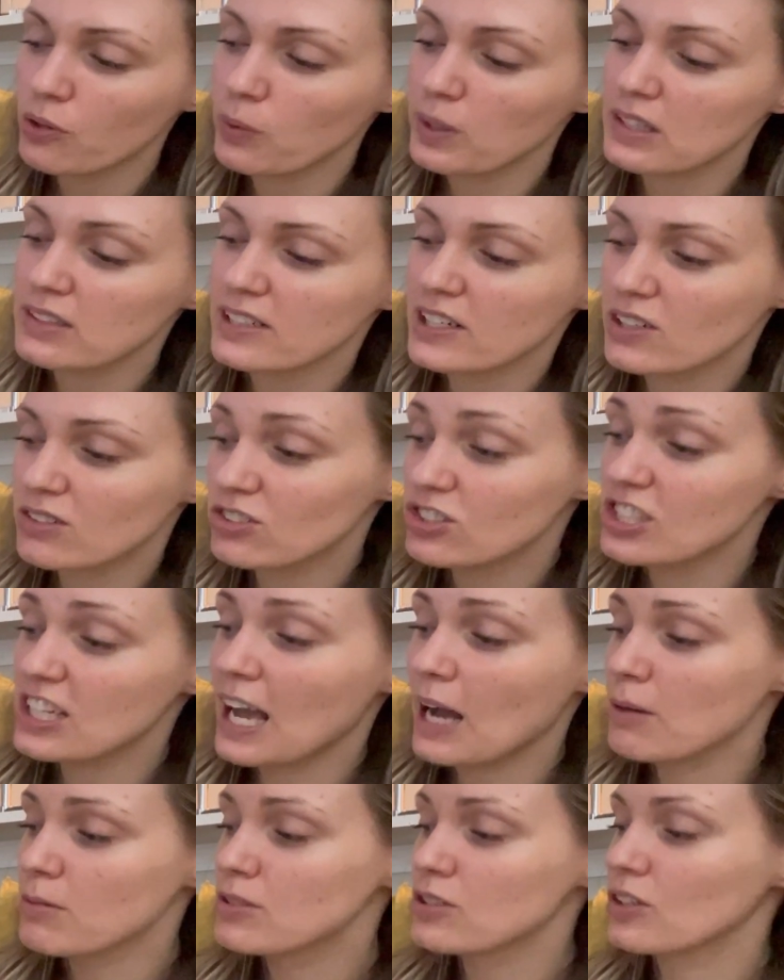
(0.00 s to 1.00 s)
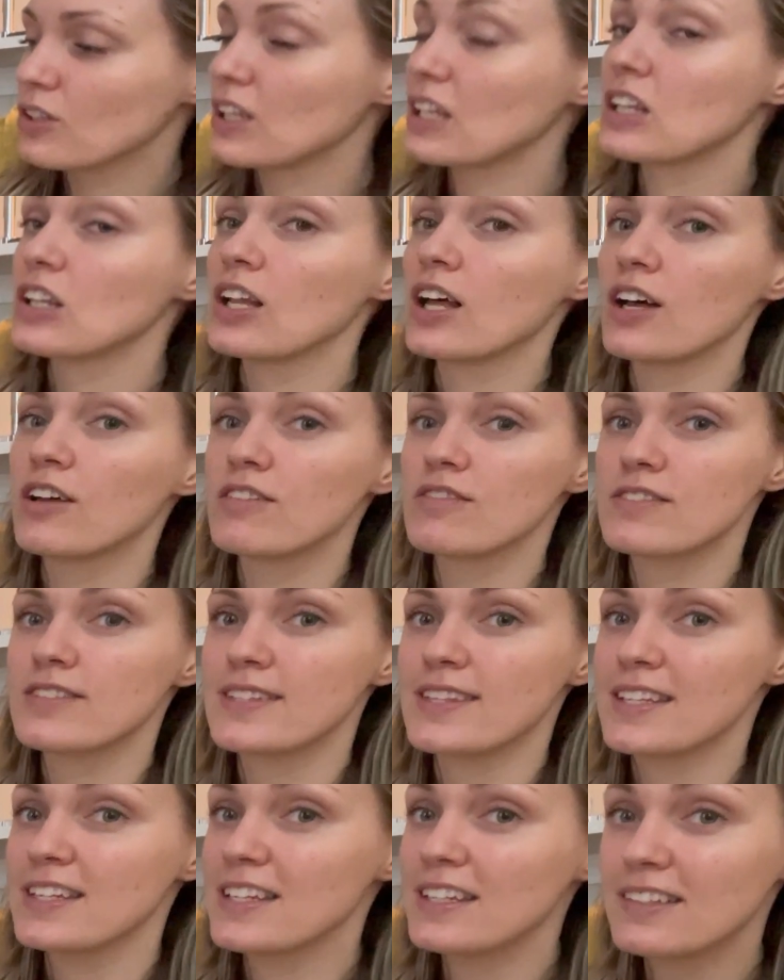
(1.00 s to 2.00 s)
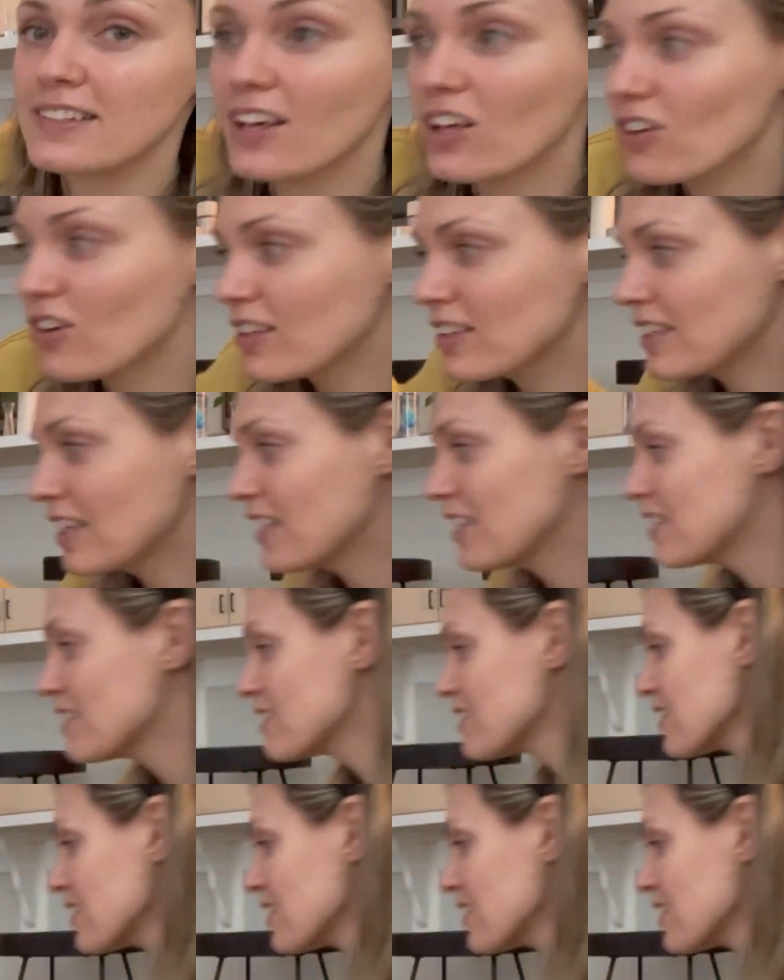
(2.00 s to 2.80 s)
weeks now, and she absolutely loves the detail on this.